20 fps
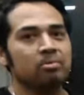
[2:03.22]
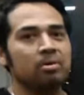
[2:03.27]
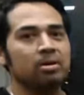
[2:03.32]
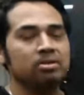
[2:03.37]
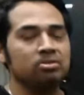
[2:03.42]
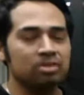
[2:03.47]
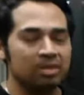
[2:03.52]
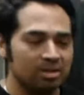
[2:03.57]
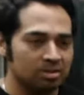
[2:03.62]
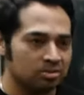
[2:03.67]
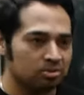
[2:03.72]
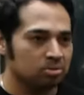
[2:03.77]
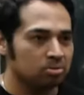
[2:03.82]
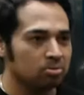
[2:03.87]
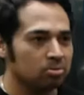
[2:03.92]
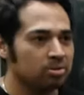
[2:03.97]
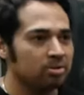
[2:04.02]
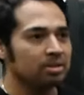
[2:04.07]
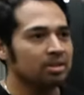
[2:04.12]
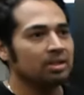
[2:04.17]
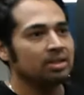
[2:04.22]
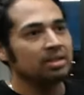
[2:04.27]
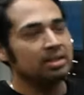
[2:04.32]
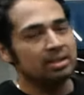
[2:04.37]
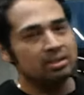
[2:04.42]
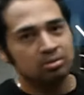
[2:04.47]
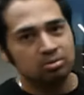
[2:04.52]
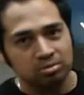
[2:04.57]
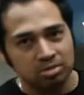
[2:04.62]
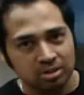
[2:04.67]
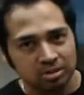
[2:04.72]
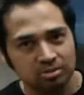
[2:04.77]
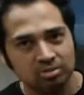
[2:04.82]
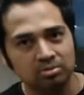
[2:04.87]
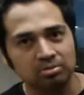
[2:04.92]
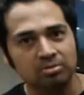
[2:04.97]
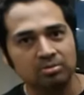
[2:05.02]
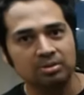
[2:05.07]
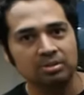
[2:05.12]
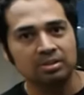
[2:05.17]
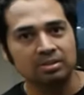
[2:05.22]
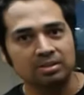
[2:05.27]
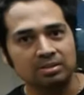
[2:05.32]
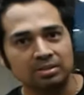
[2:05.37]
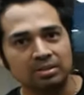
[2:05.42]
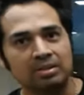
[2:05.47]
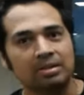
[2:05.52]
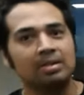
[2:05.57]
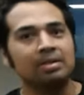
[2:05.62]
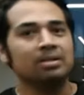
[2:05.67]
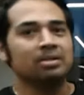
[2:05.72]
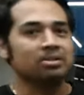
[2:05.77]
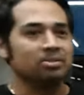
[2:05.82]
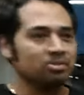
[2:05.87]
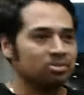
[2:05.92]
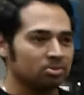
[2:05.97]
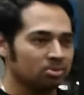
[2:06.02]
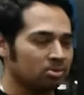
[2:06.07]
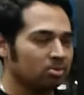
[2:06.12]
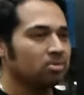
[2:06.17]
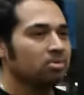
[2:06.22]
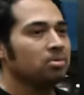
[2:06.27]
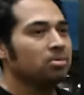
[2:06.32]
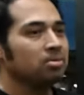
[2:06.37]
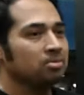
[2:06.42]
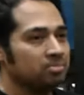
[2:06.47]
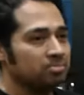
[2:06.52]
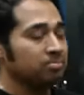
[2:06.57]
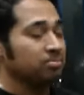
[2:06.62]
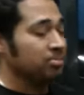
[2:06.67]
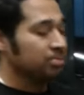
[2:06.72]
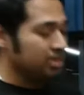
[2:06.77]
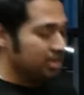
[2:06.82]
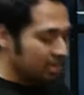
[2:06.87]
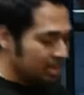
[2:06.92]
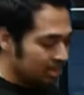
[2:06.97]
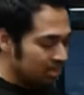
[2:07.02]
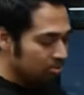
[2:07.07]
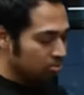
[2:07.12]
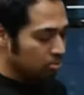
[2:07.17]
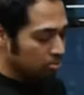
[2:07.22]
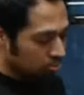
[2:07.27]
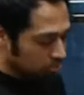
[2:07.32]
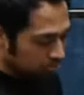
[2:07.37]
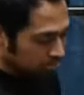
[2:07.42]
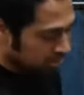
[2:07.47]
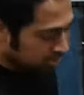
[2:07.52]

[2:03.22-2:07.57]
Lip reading: what are you doing and they suggest you things. So they do